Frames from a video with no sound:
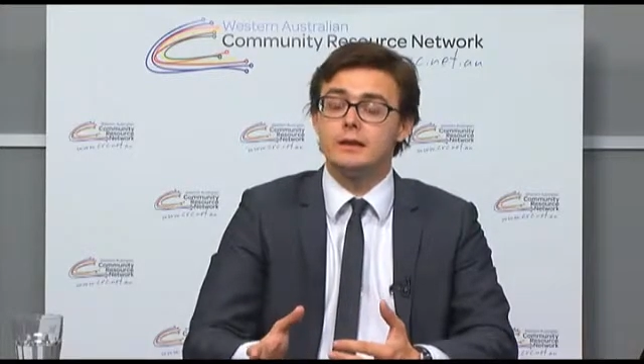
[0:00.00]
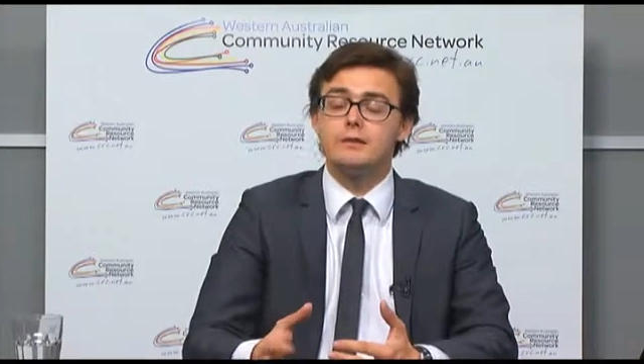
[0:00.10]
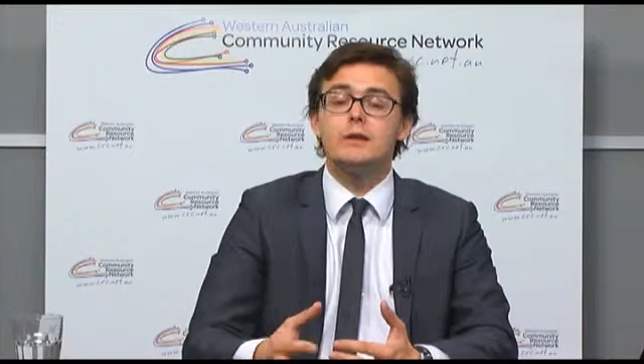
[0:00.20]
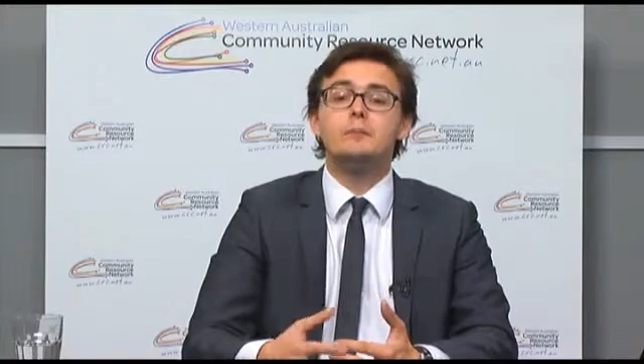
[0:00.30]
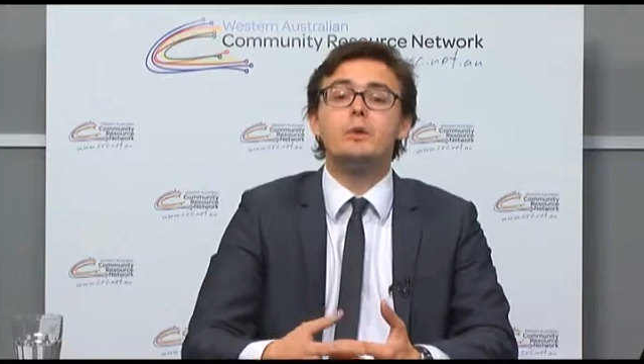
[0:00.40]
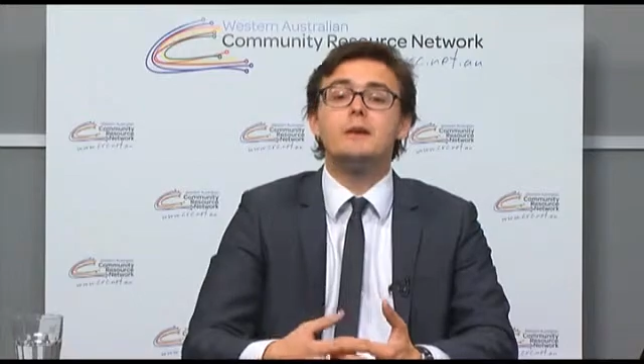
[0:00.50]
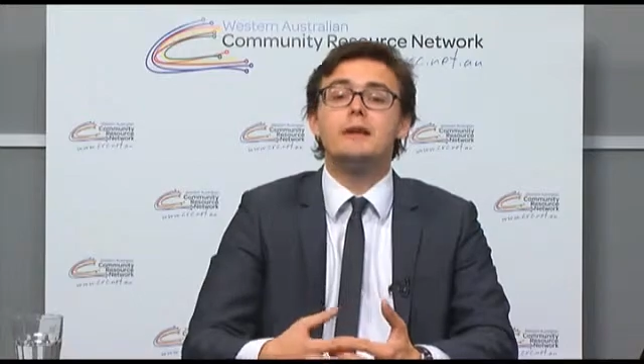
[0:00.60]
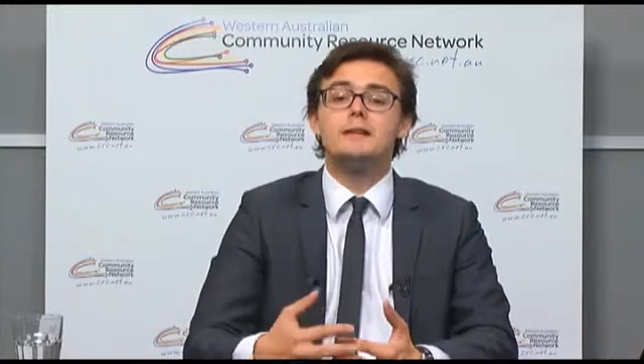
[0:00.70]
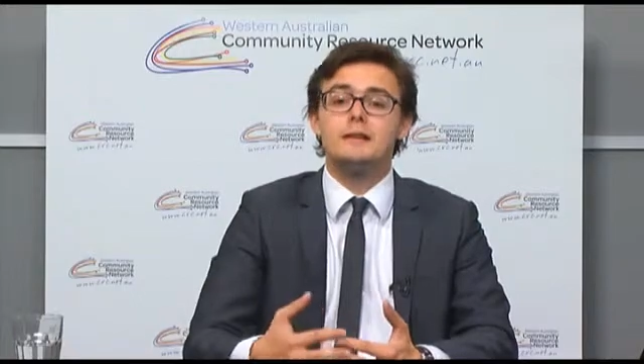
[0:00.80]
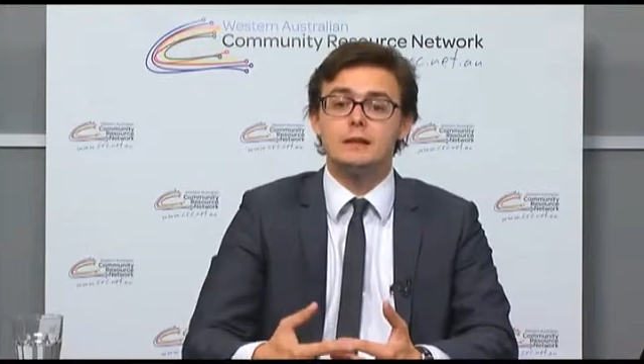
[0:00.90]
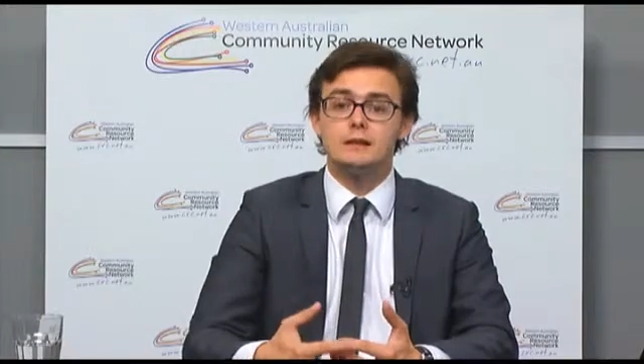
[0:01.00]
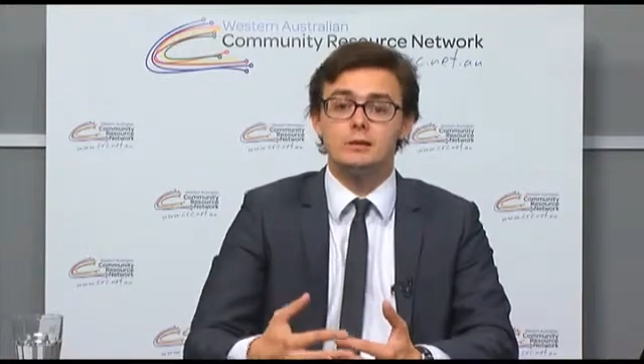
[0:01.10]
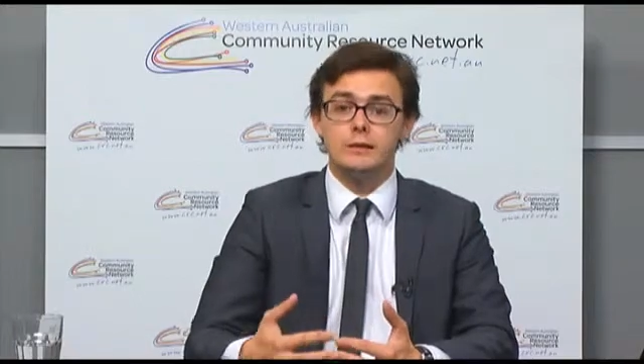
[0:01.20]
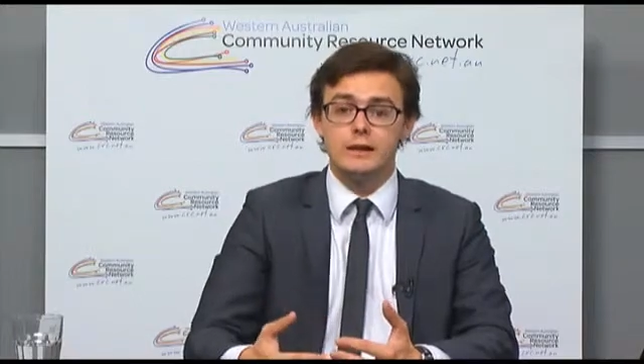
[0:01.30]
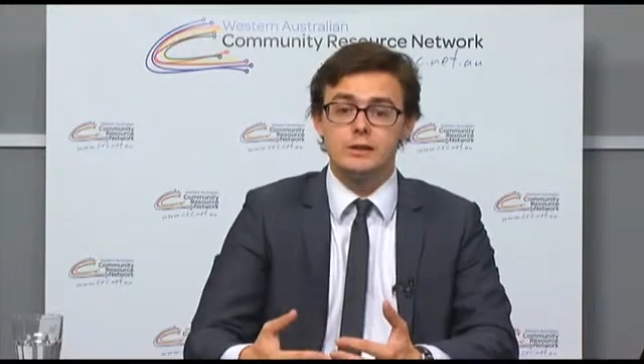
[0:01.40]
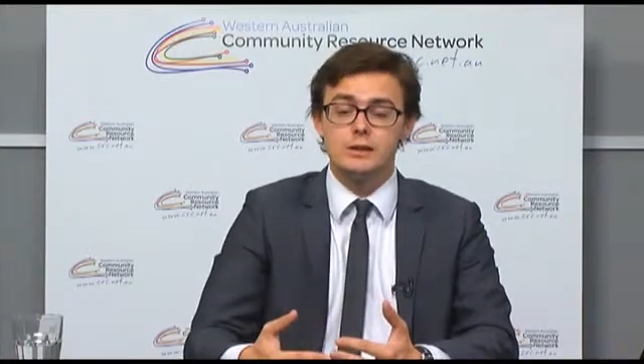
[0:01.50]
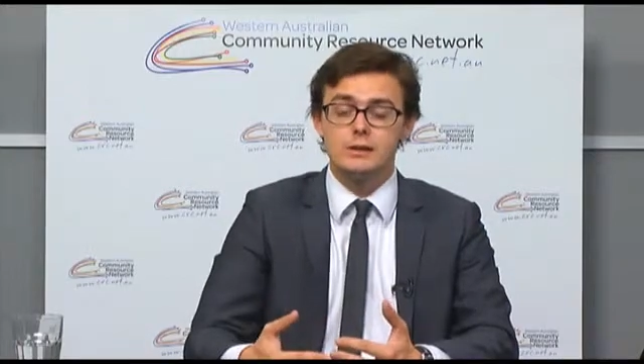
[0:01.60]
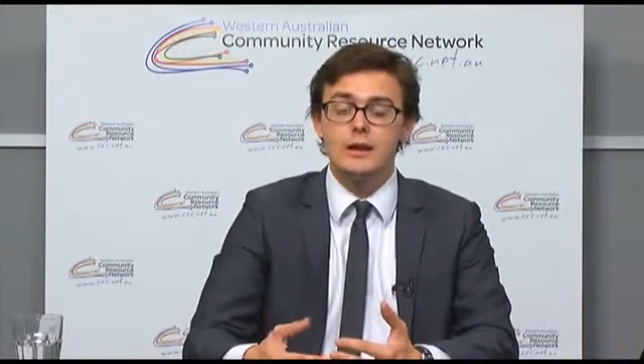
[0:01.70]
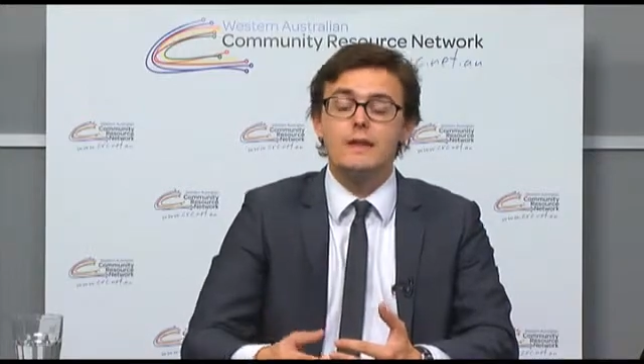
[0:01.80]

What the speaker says: If the employee gets ill or injured,